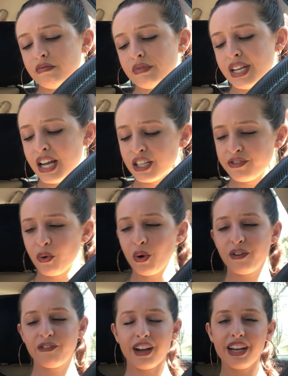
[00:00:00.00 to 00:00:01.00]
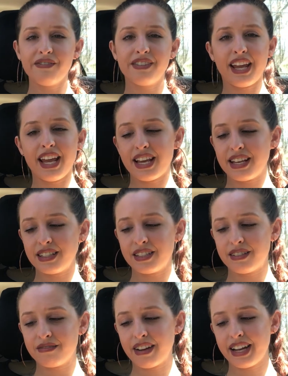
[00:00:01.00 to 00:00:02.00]
the next four or five
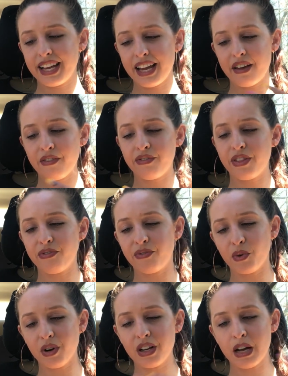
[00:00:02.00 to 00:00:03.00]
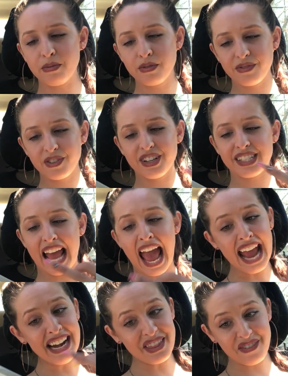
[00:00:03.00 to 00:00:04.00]
days, right? I have the four cups reverse
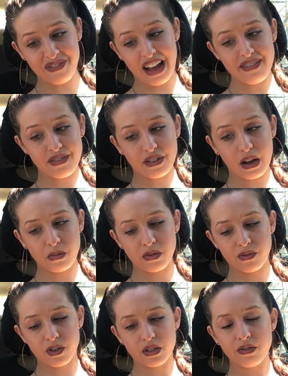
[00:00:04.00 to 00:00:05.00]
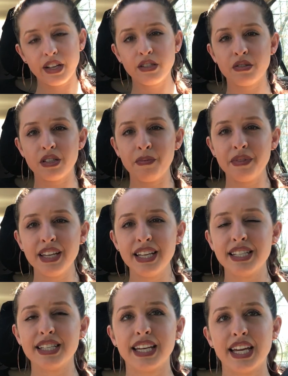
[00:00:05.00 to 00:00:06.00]
and the five of cups reverse, right? So something
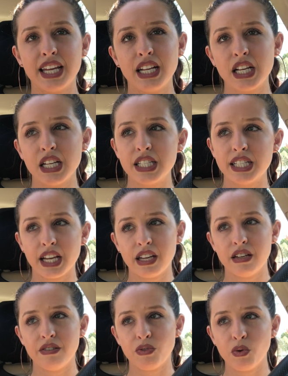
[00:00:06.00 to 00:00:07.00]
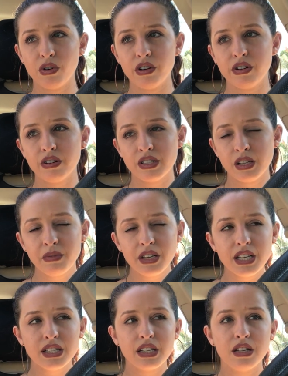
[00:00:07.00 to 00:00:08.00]
is like in consecutive order or
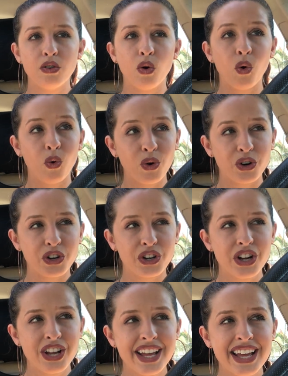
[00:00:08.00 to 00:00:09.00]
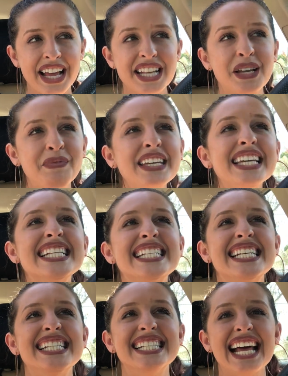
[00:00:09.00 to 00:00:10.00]
something is in order. Something is
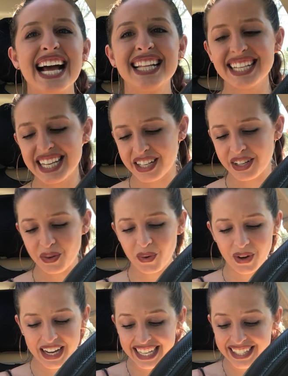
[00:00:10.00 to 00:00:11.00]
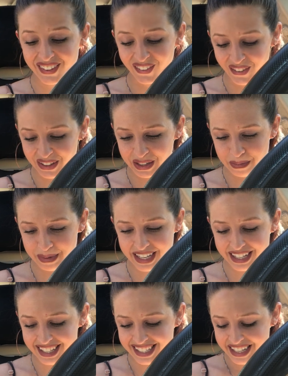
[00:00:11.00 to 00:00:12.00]
exactly in an, in order
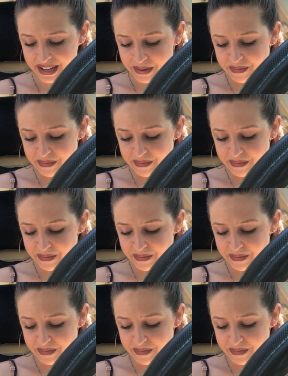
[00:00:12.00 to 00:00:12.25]
because